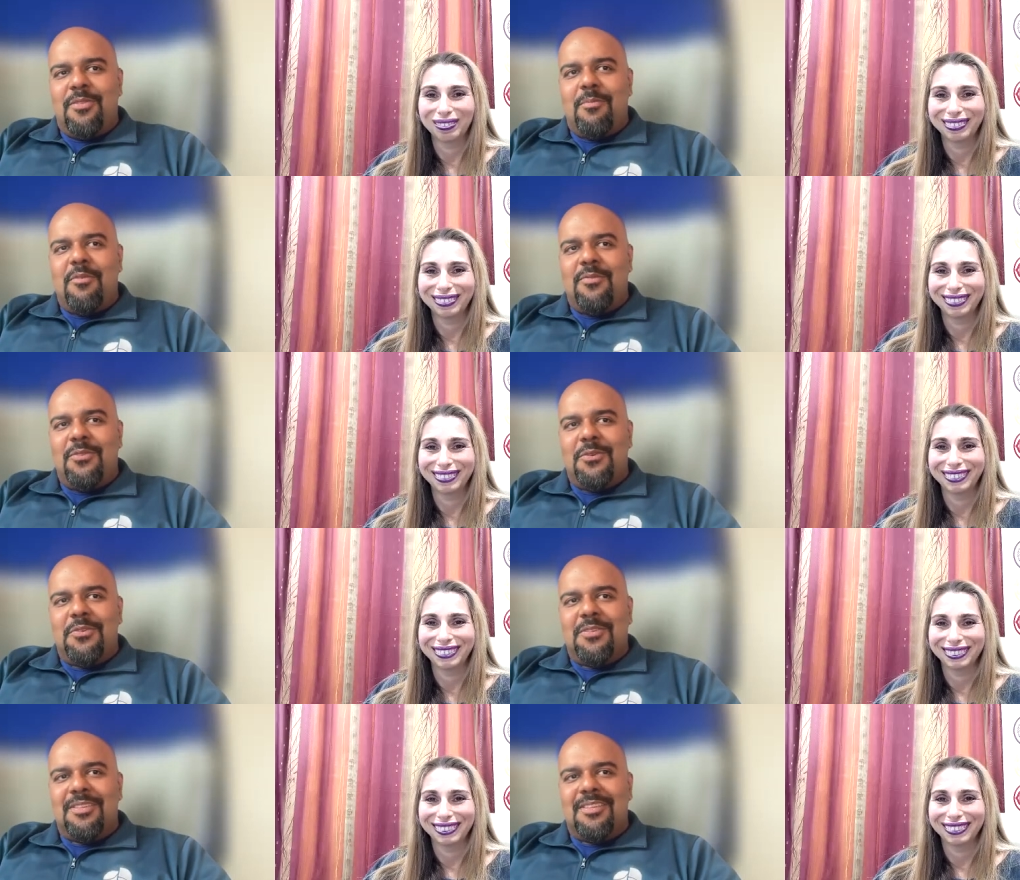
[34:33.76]
Speaker 1: some of
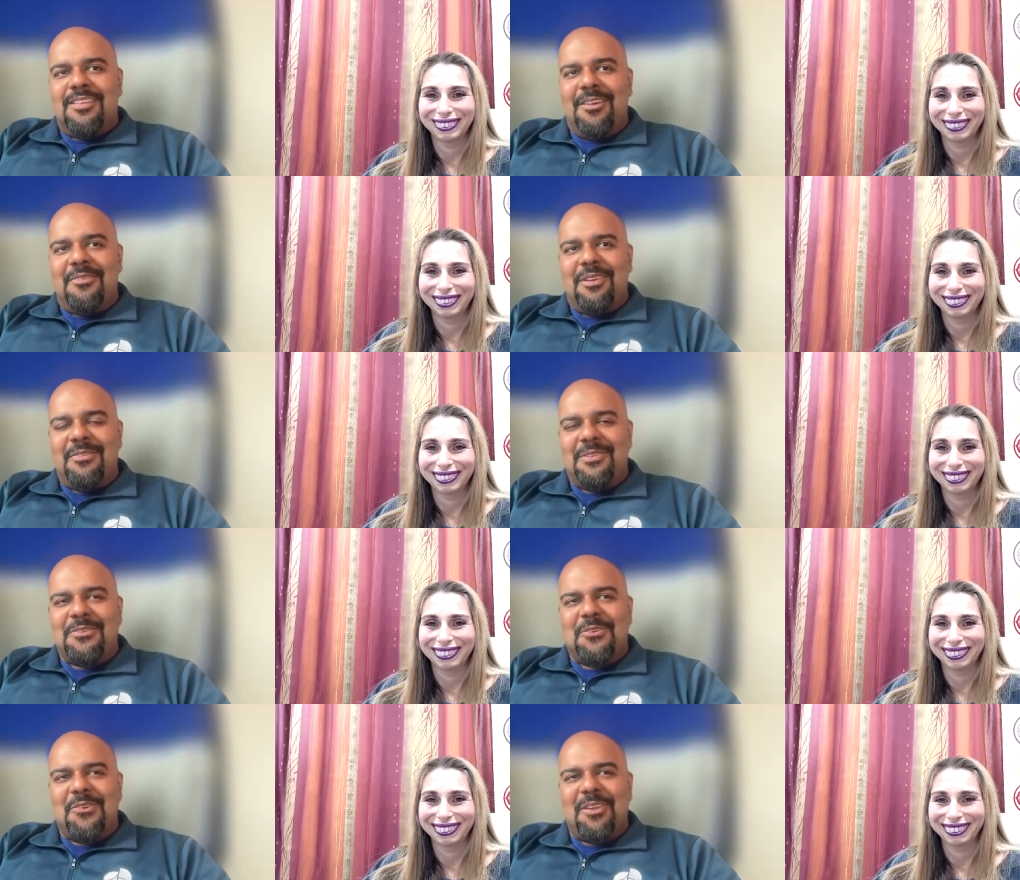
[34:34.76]
those countries which
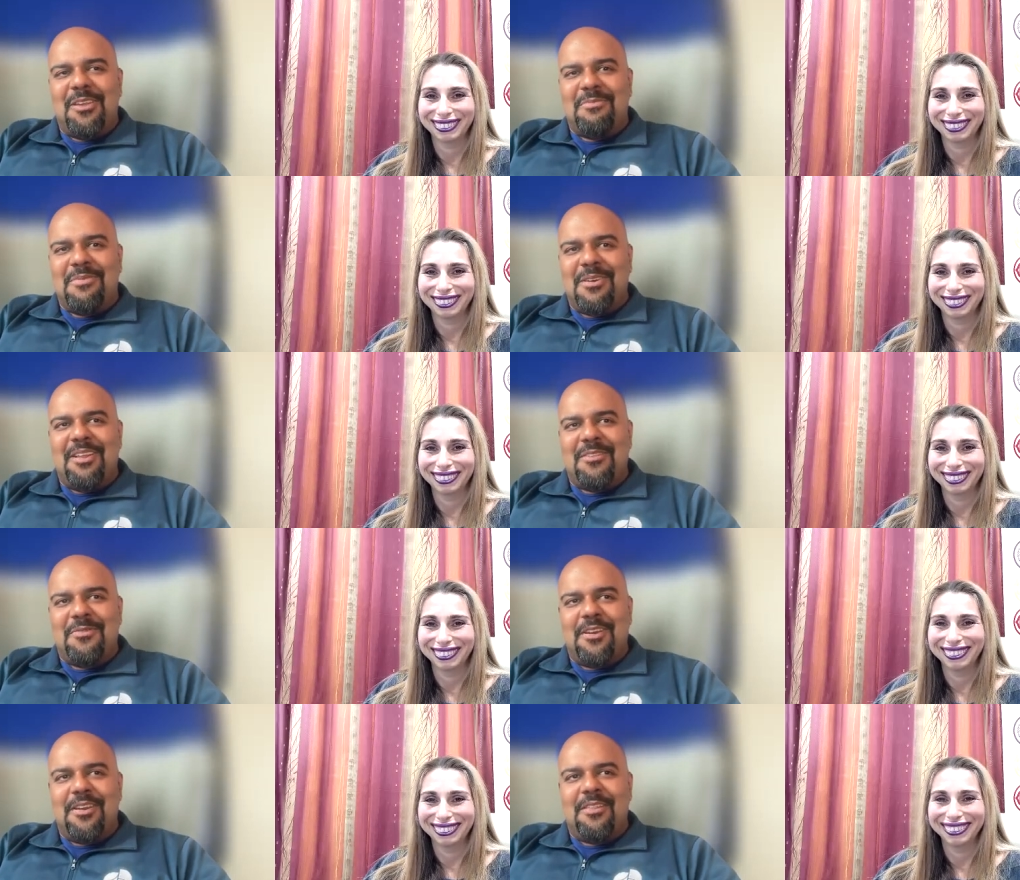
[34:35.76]
you're talking about as
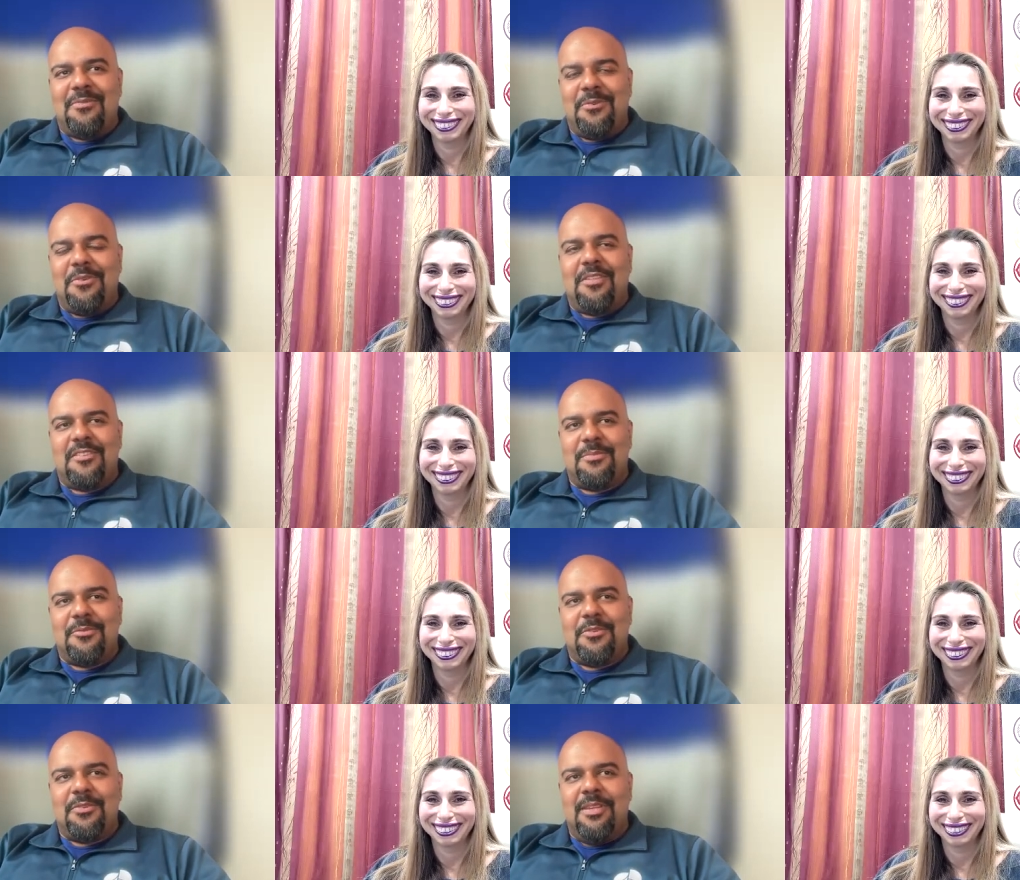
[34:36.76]
far as the food system
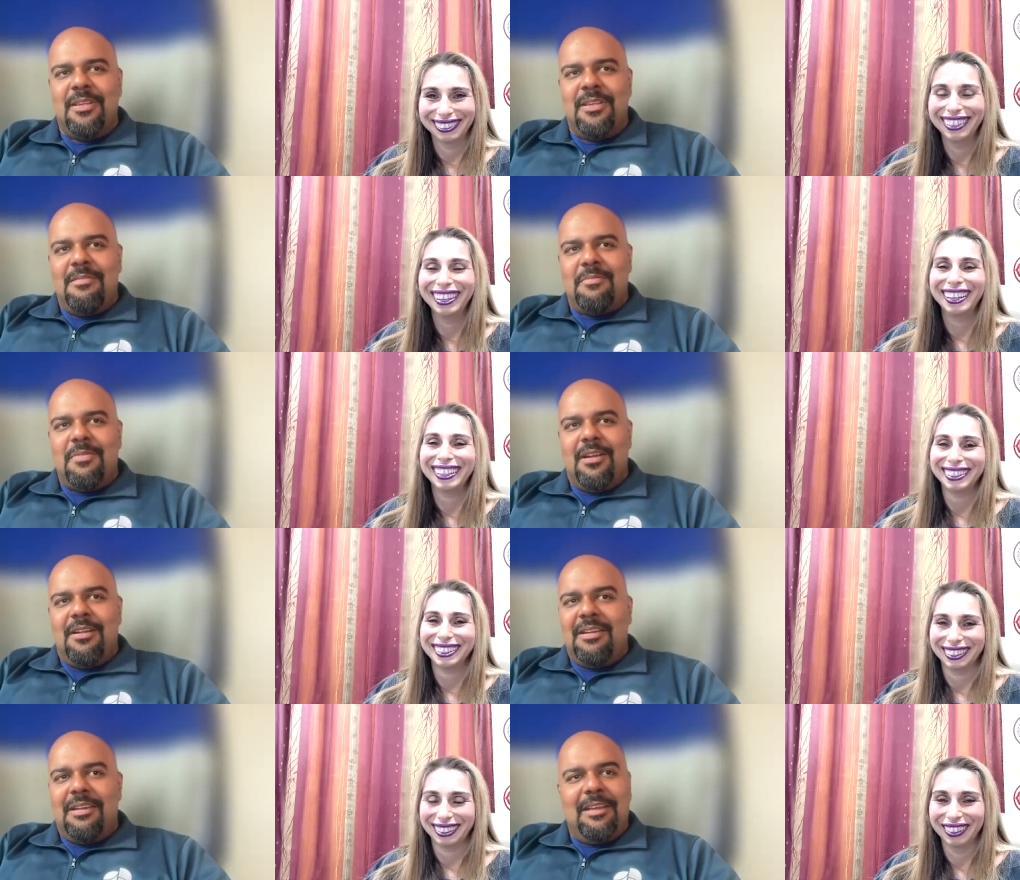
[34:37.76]
goes. Yeah.
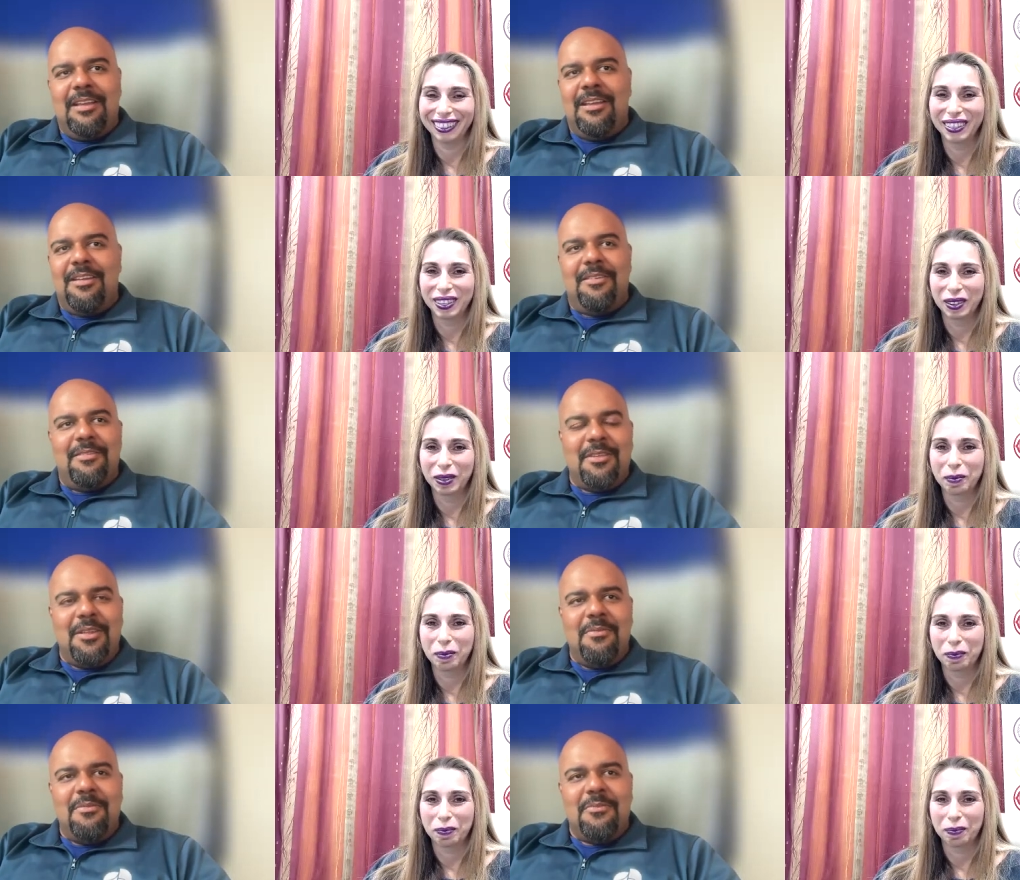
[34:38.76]
But, uh, you
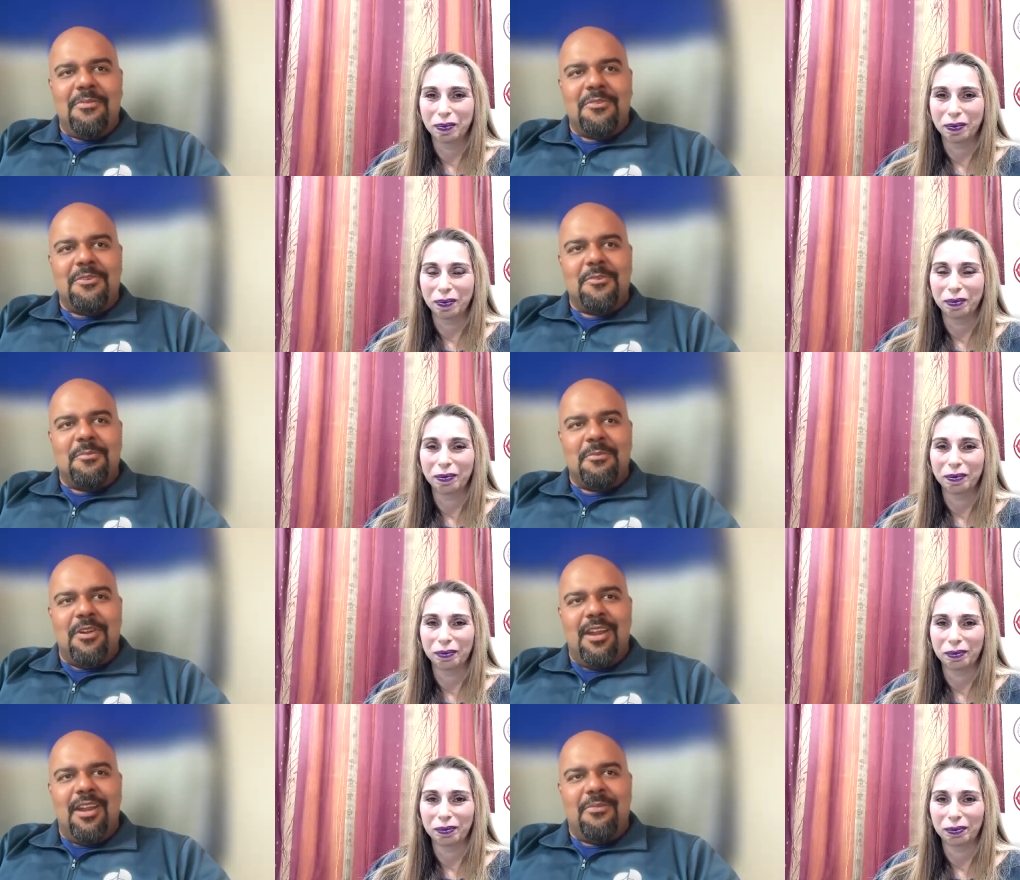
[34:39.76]
know, the future could be
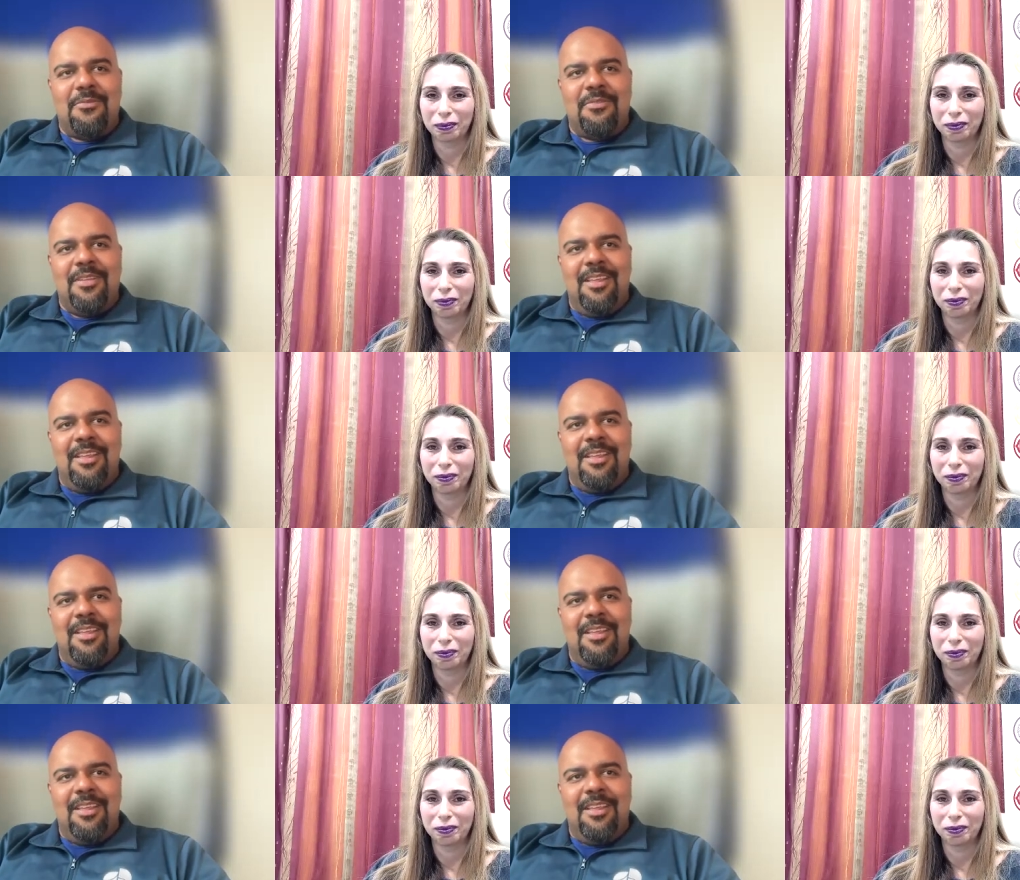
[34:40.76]
bright if